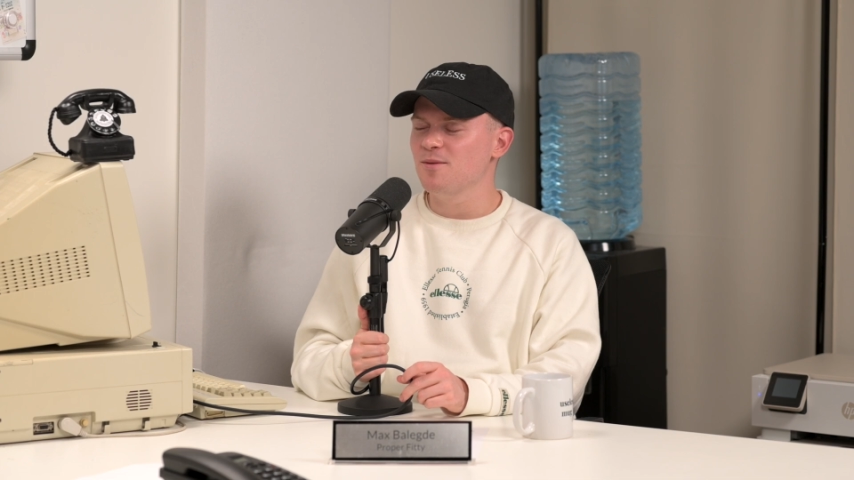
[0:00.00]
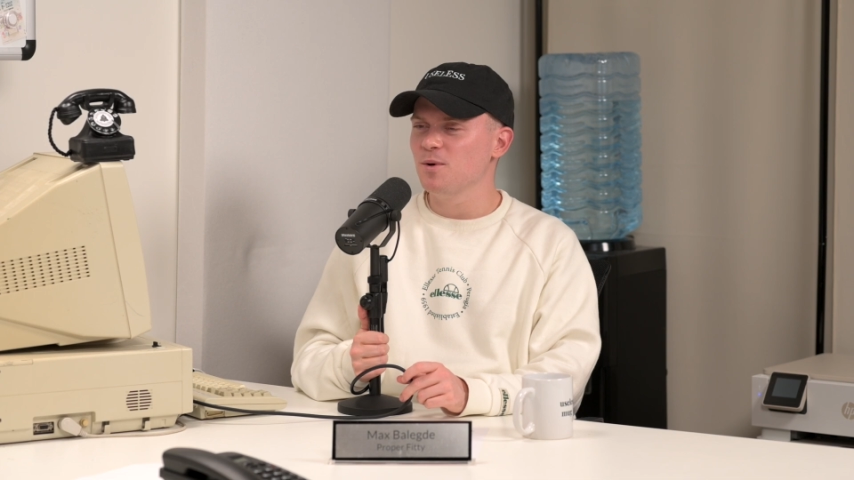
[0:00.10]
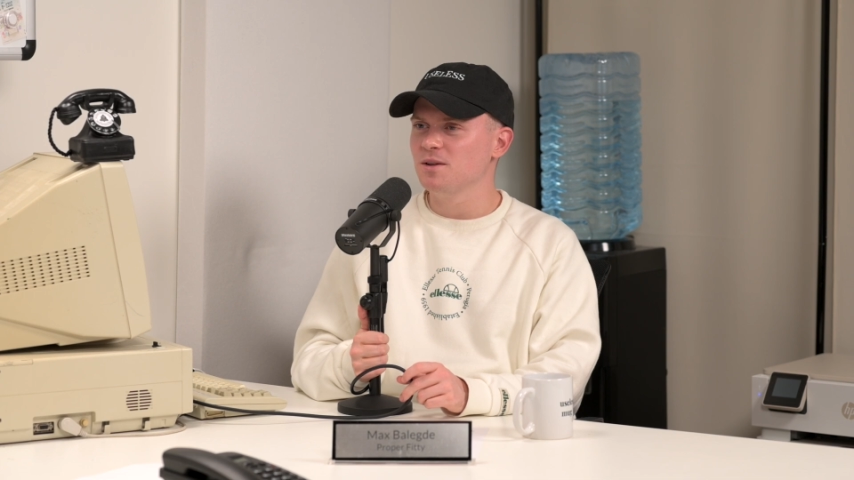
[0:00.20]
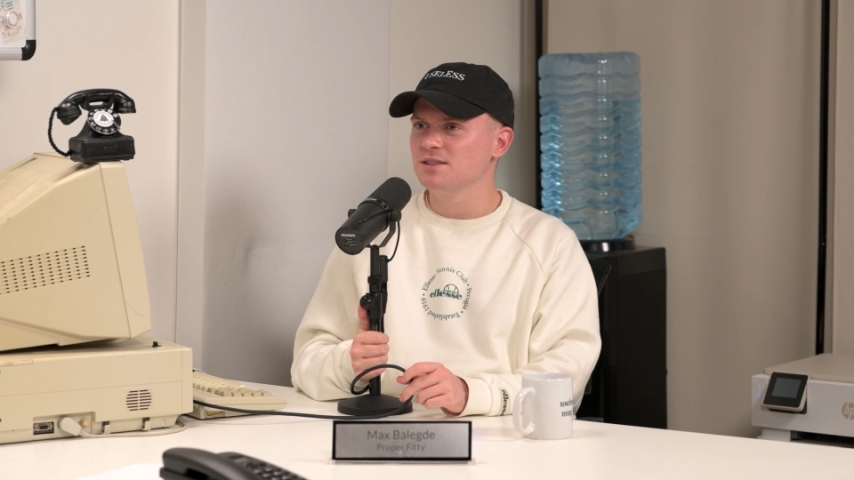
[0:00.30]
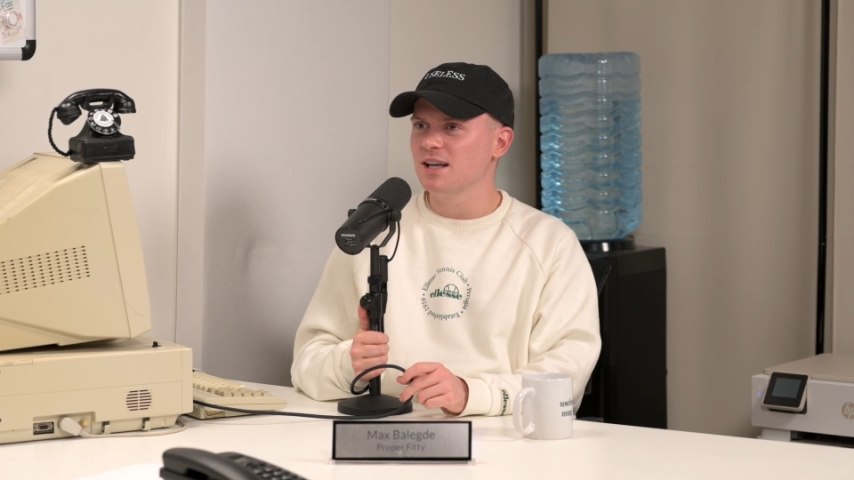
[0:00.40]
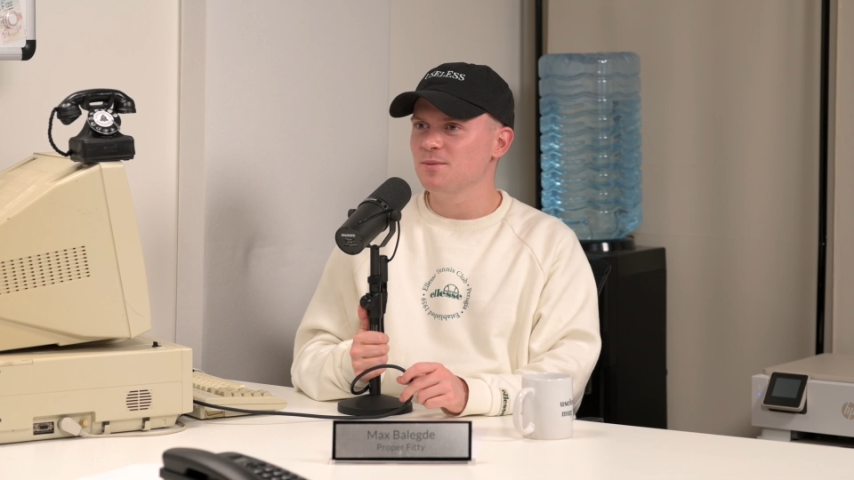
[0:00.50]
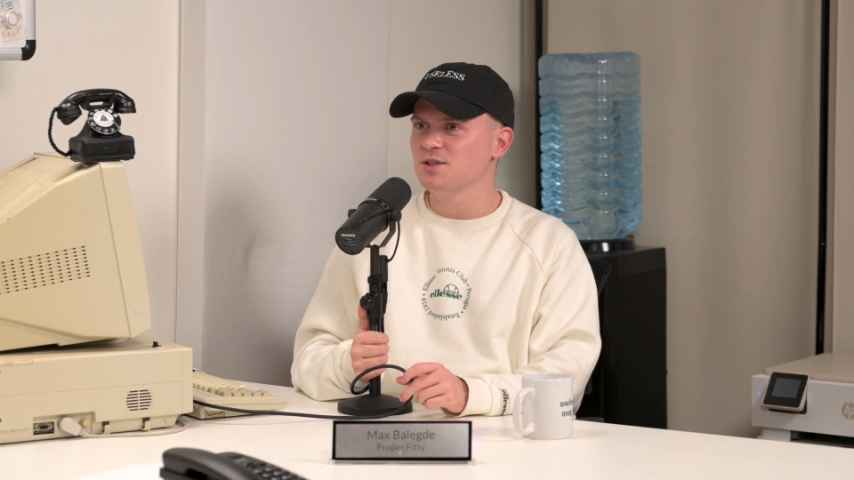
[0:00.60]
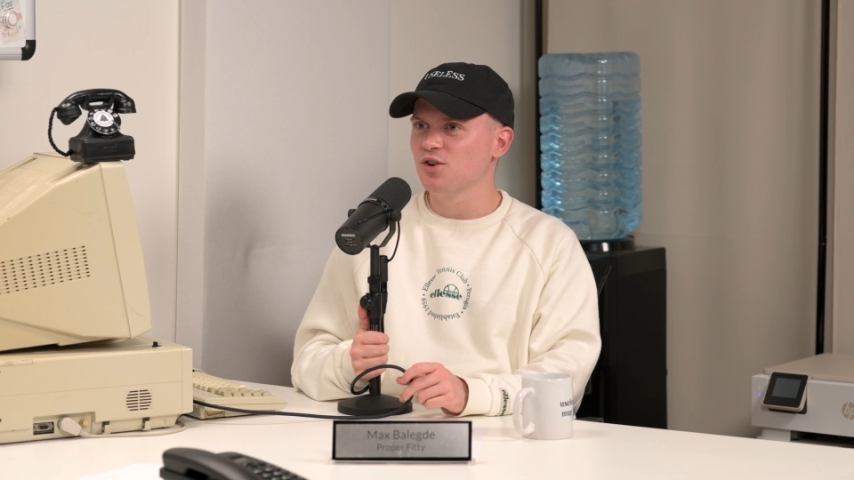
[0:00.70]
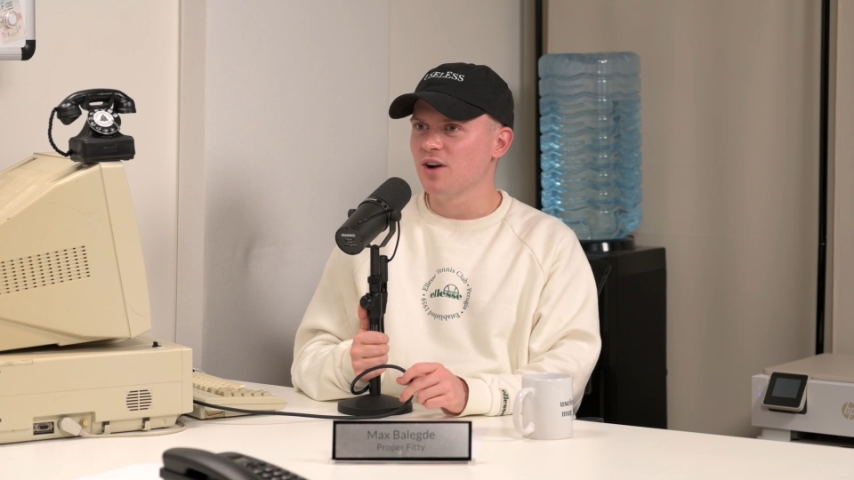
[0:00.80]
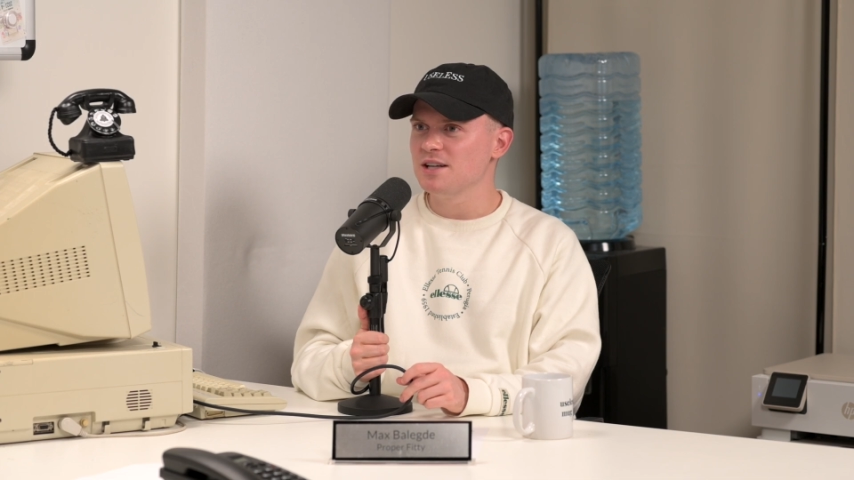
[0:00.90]
it was it
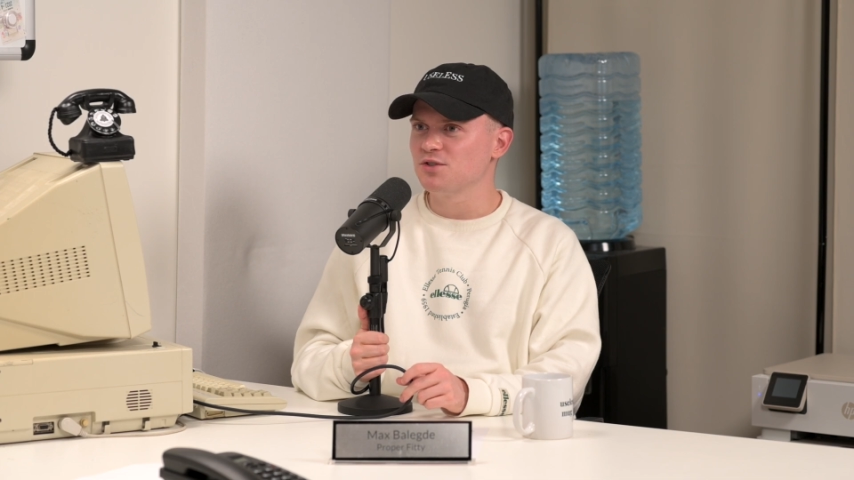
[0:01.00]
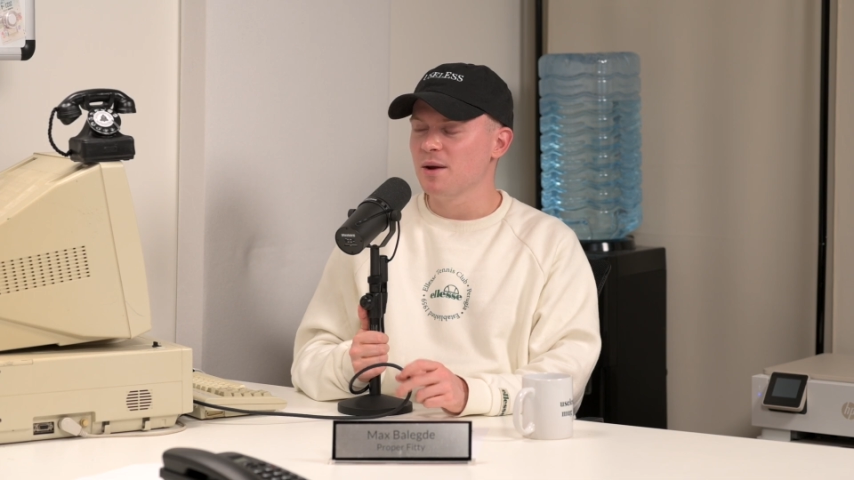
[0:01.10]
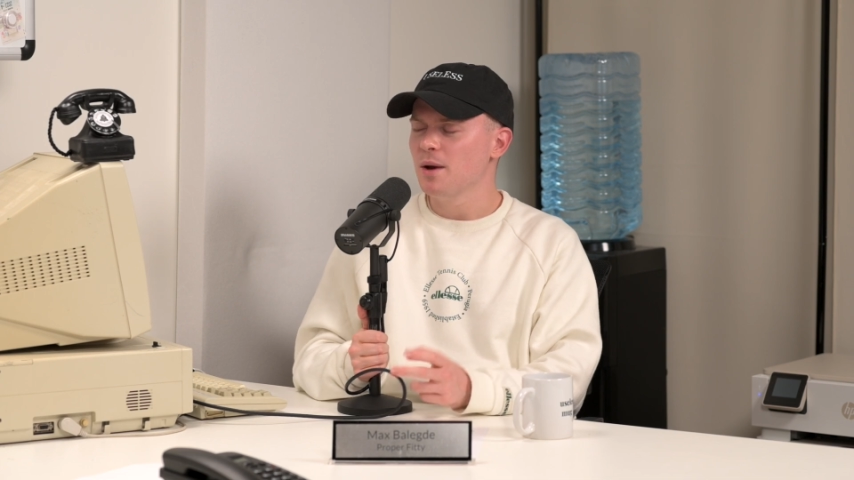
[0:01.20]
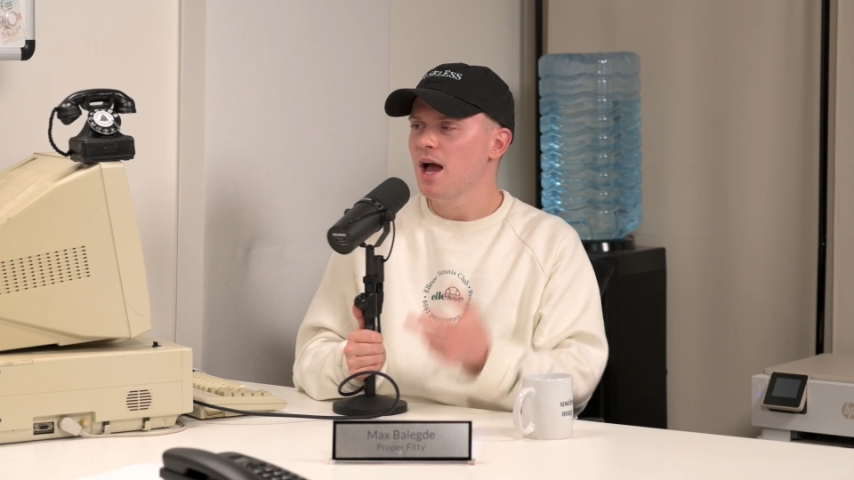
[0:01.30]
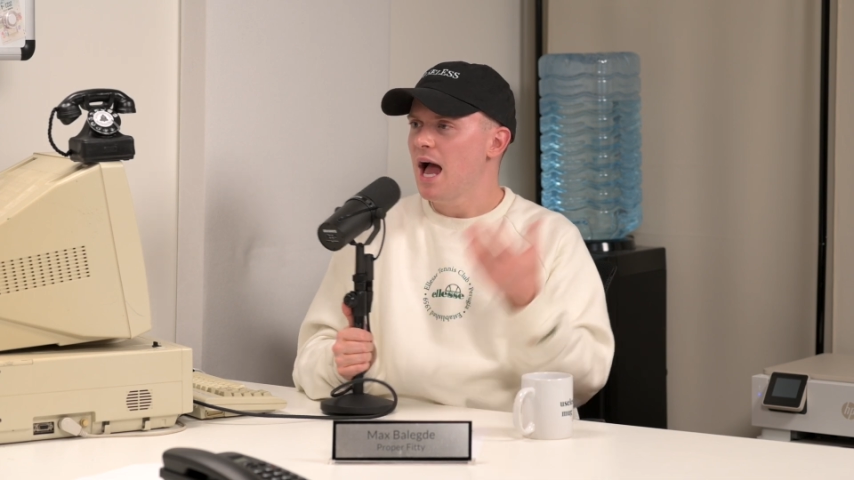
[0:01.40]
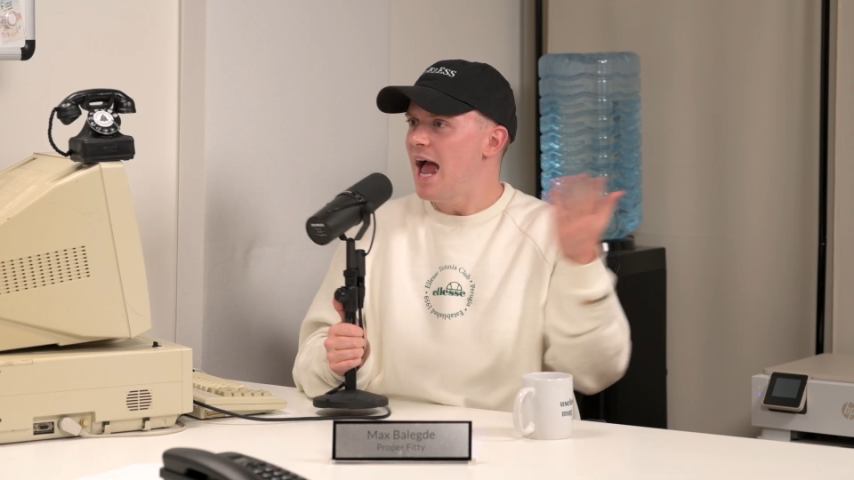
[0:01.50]
was a great trip.